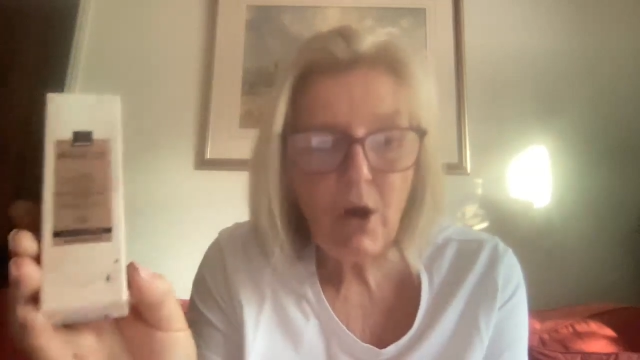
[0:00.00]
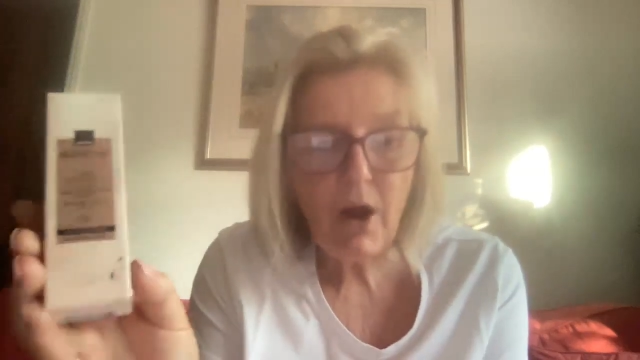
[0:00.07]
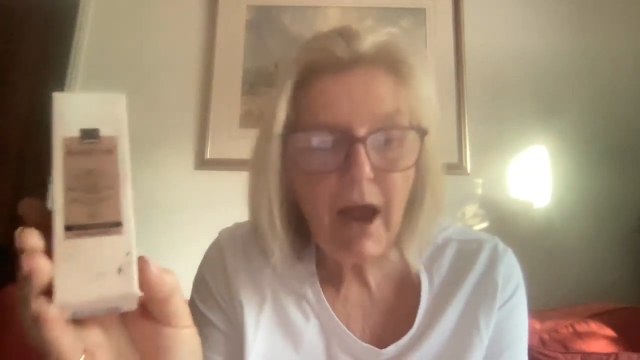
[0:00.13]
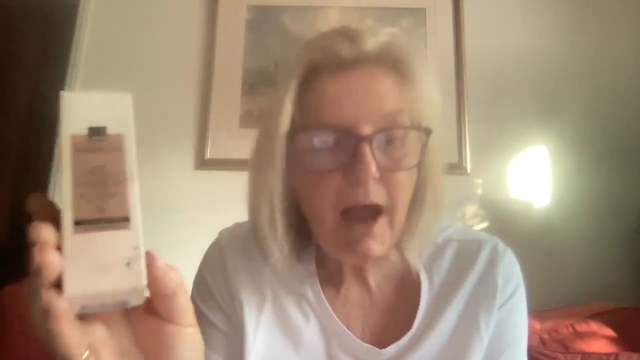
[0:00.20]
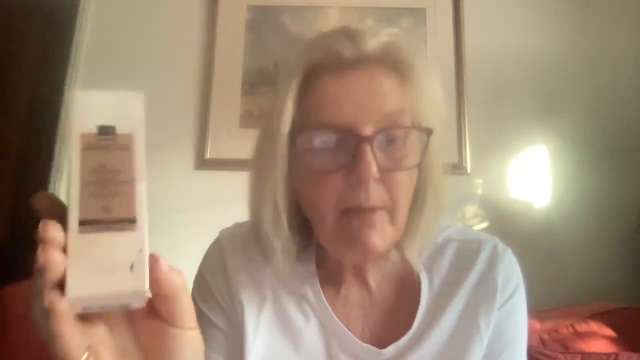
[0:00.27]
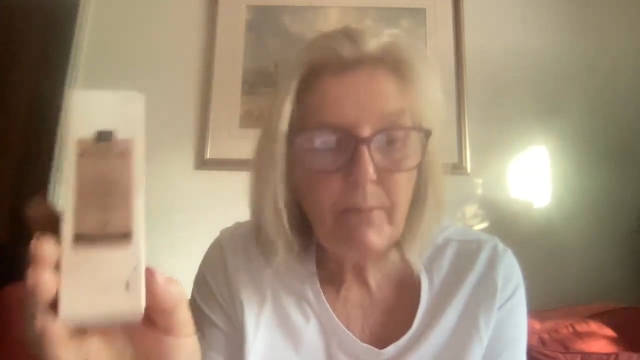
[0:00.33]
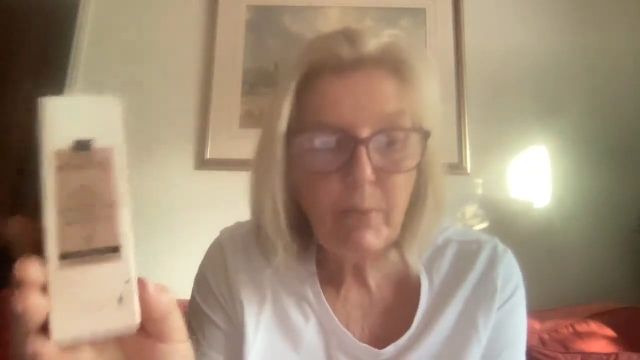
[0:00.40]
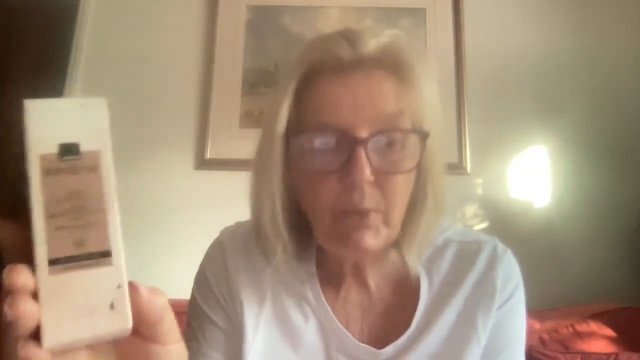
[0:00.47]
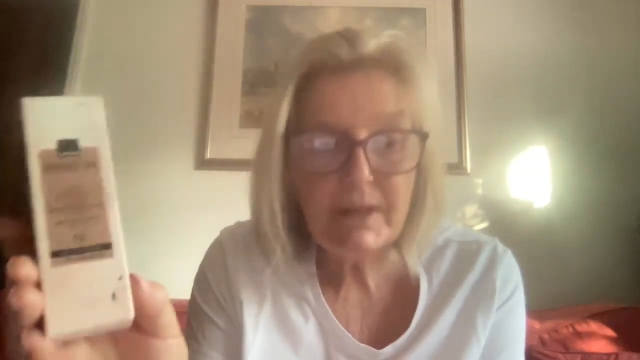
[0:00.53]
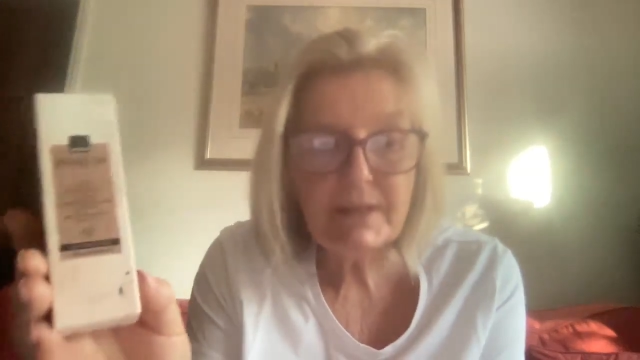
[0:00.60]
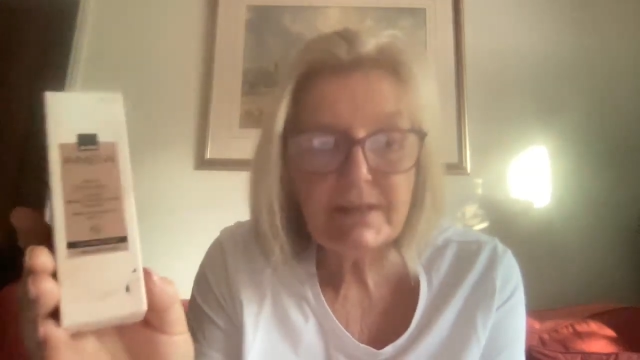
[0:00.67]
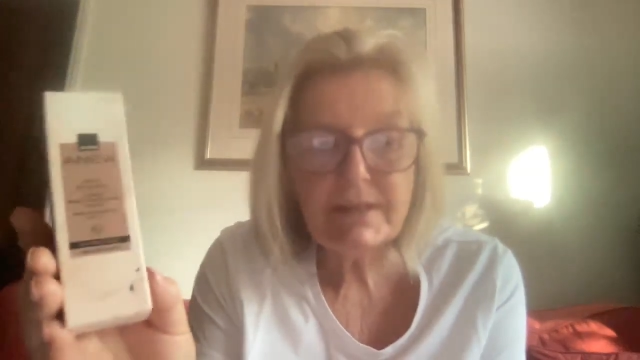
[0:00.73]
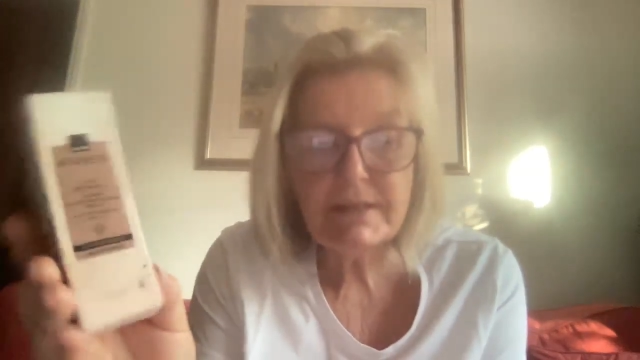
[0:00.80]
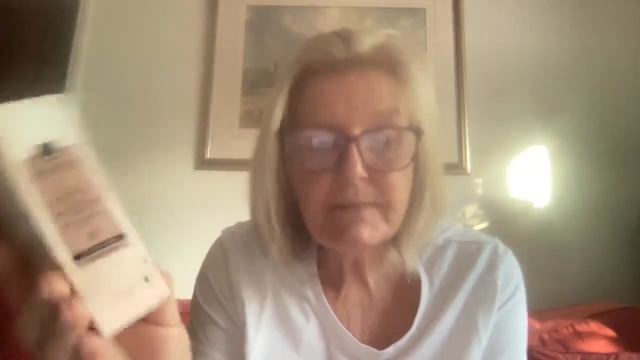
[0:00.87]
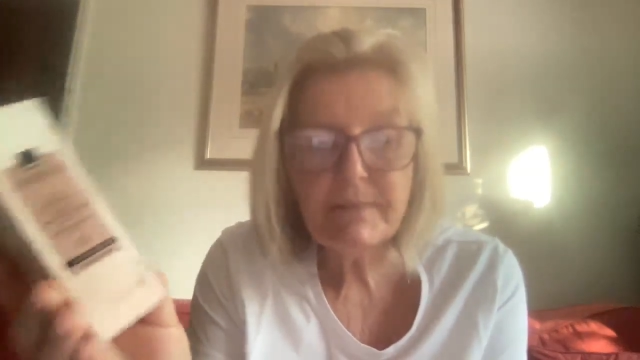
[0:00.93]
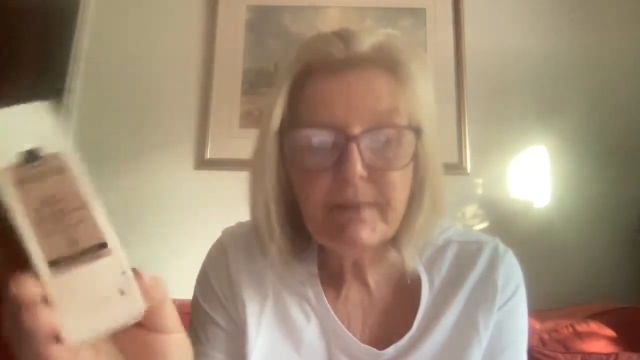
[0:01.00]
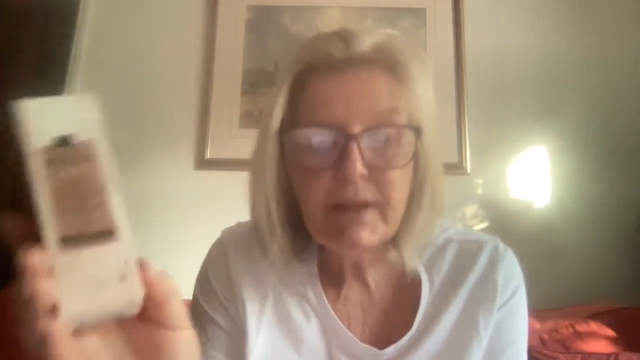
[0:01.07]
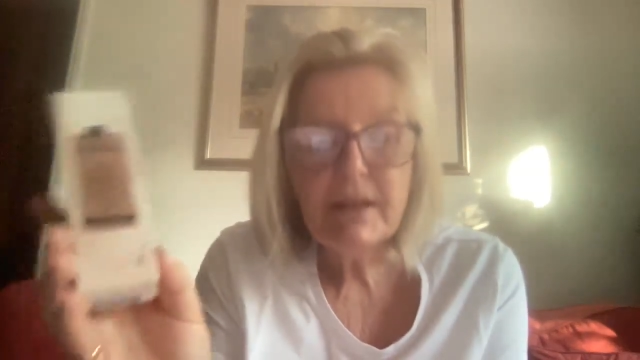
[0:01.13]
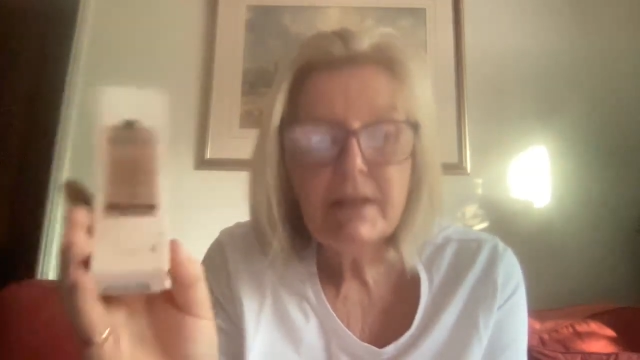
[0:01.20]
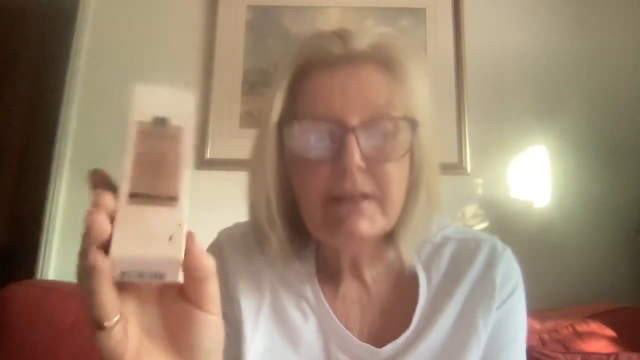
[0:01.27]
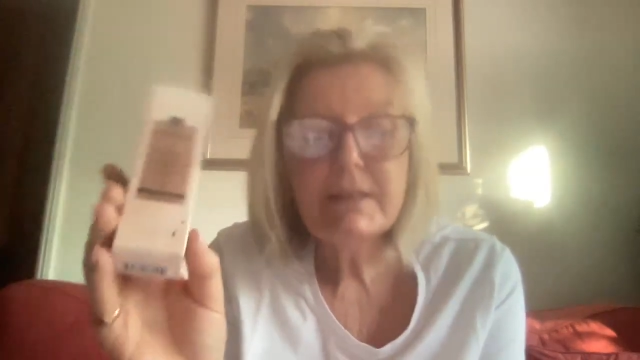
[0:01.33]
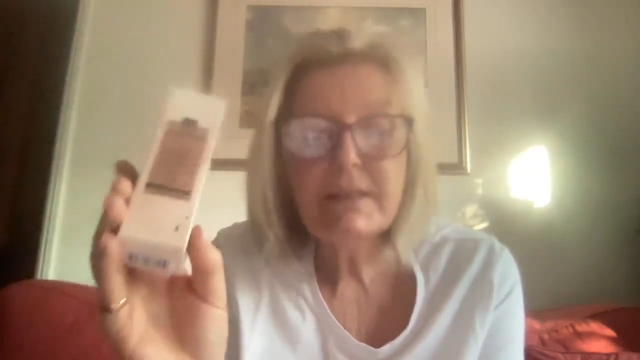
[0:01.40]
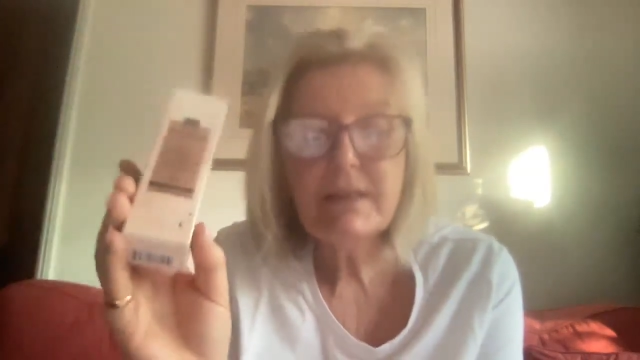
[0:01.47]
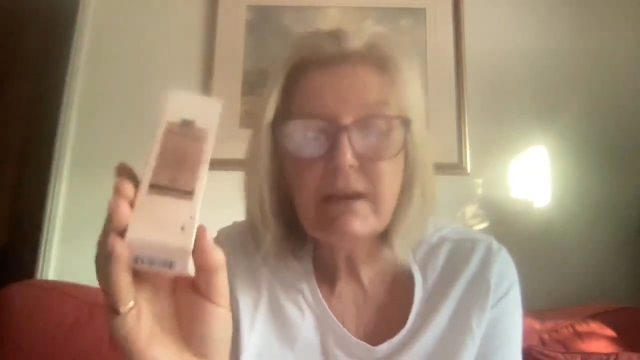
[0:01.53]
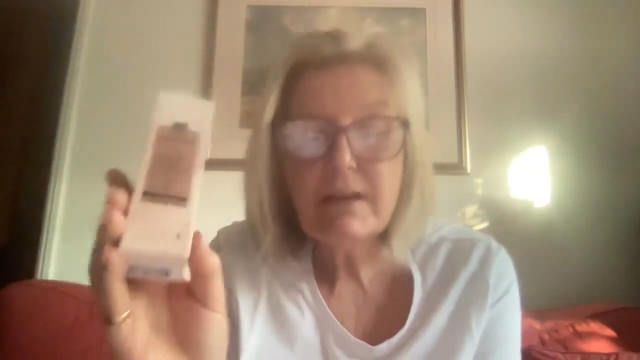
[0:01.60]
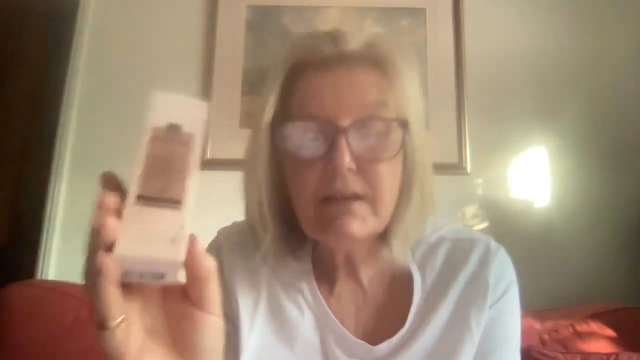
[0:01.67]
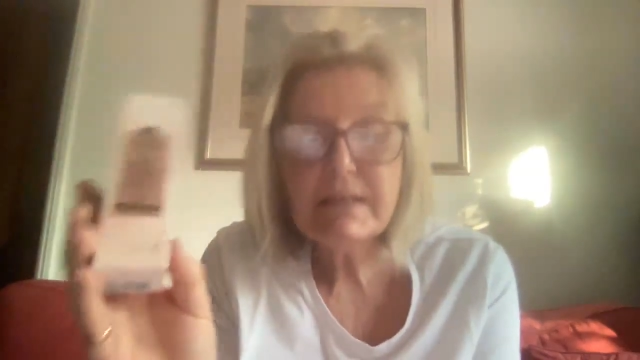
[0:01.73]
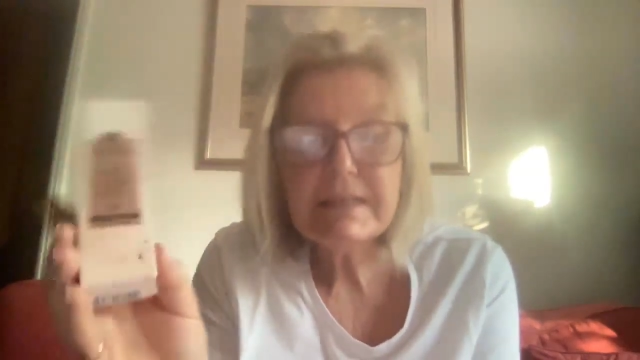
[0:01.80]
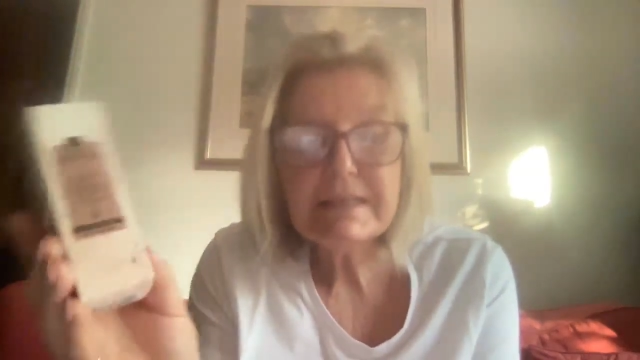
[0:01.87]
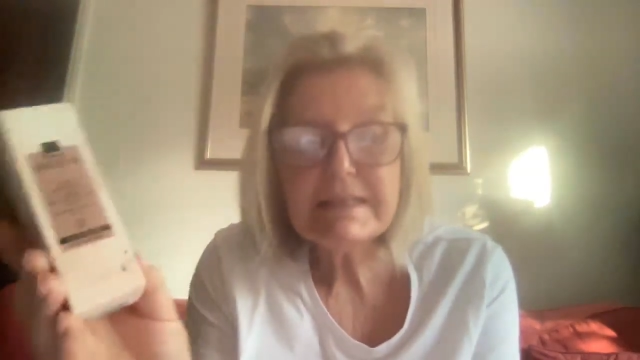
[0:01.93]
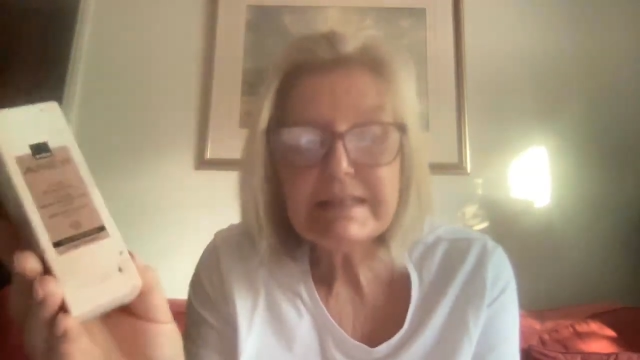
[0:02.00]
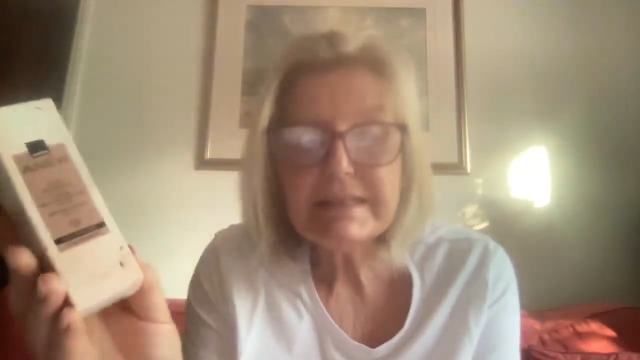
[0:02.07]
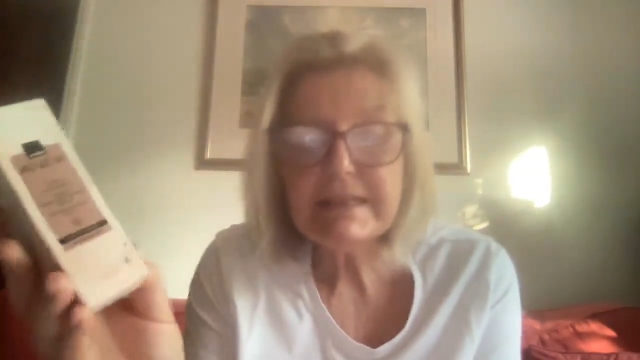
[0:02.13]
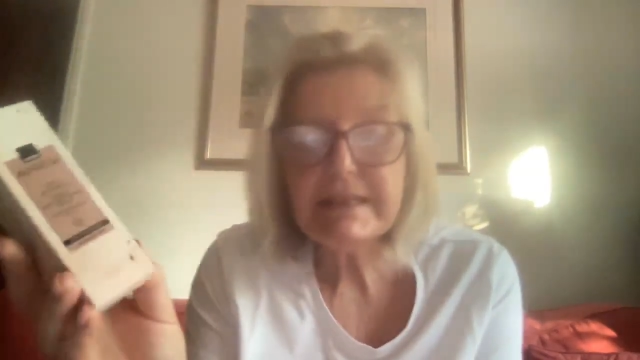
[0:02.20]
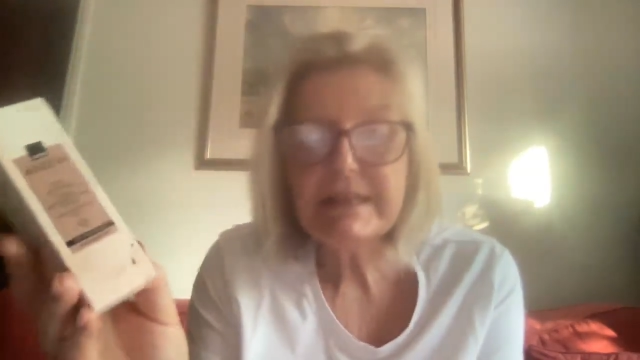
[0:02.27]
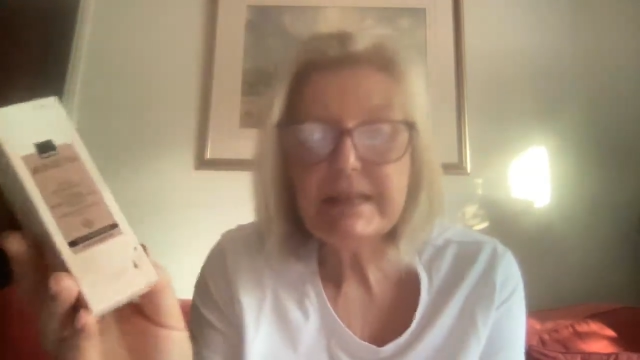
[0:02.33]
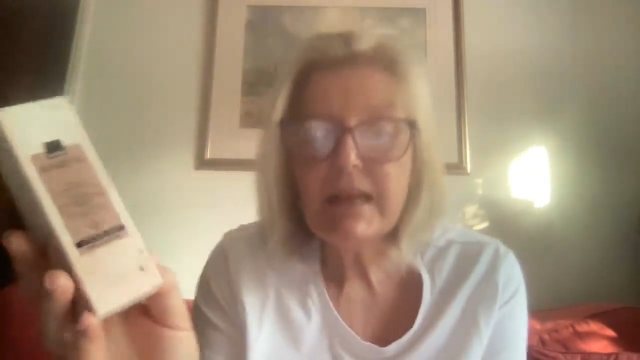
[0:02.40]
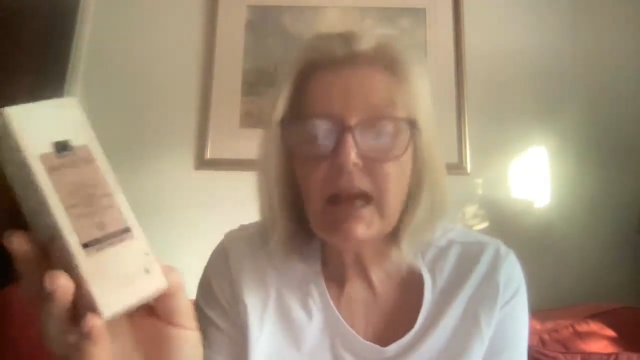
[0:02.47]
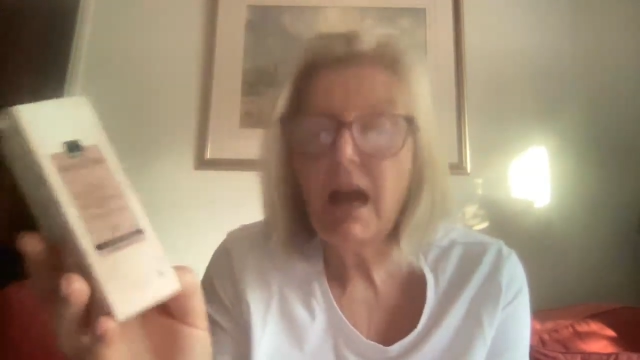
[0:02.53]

upwards, starting to see